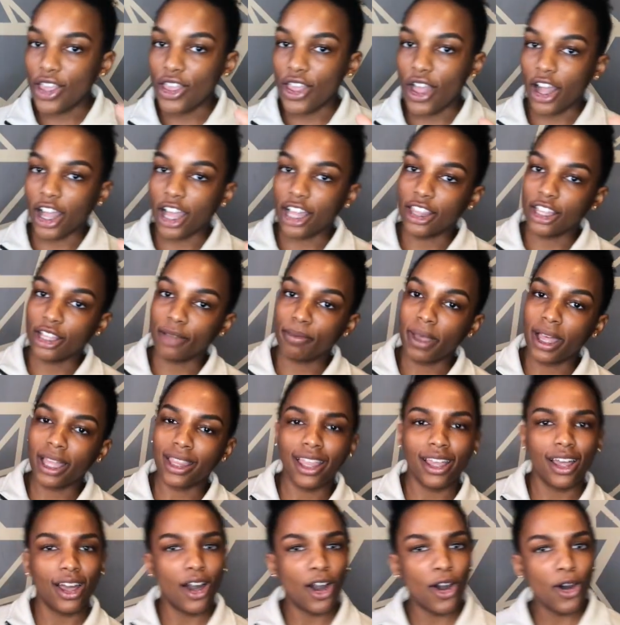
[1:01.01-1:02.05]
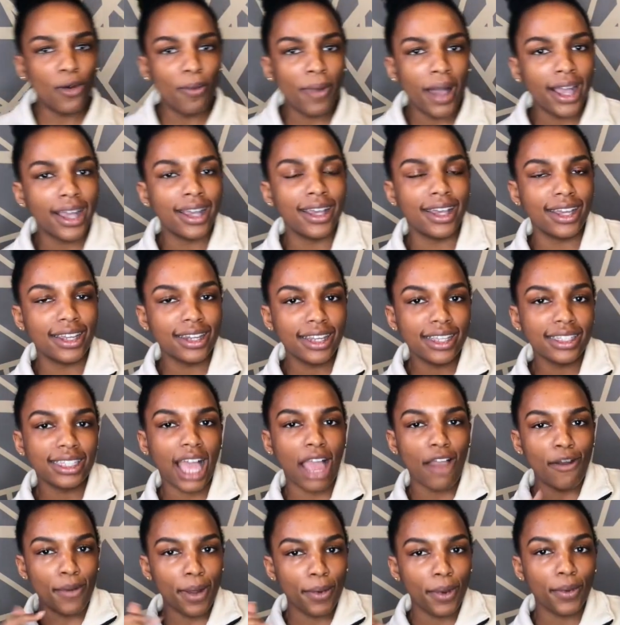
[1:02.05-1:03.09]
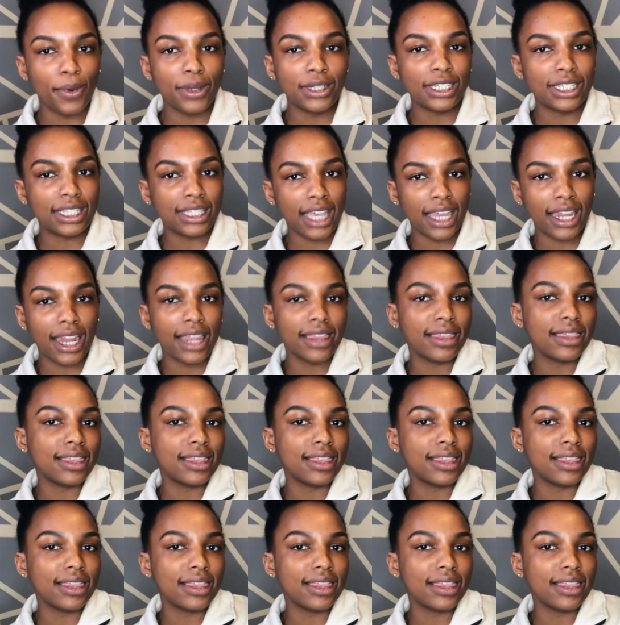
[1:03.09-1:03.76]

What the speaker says: y'all can look back like, oh my goodness, I remember when she said